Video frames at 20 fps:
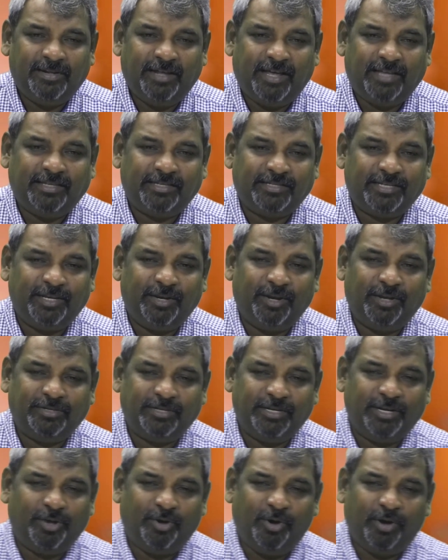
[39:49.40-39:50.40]
at the
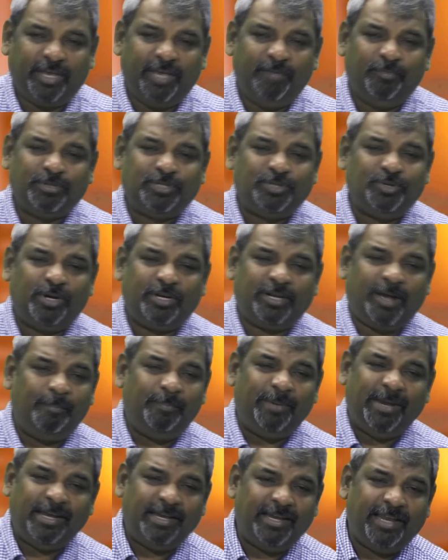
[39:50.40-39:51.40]
synagogue. He was not
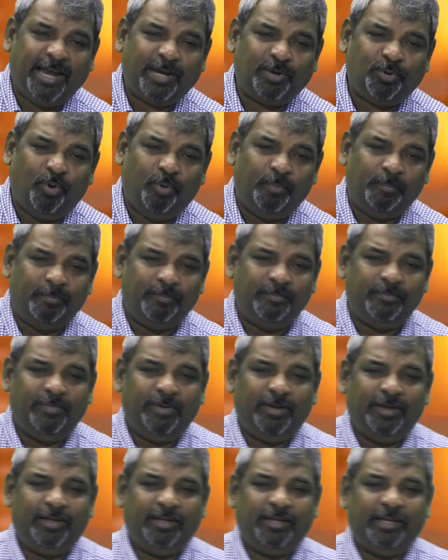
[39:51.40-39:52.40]
completely at home
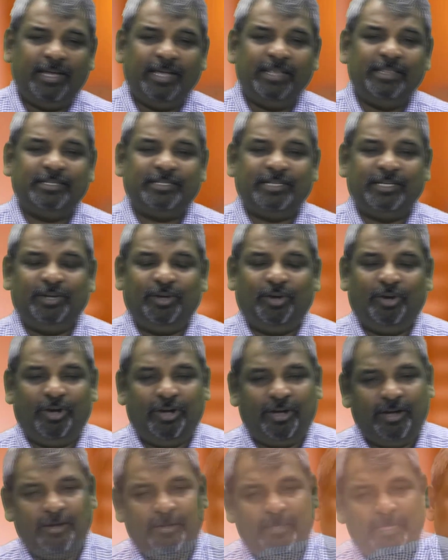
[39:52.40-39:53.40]
in the synagogue.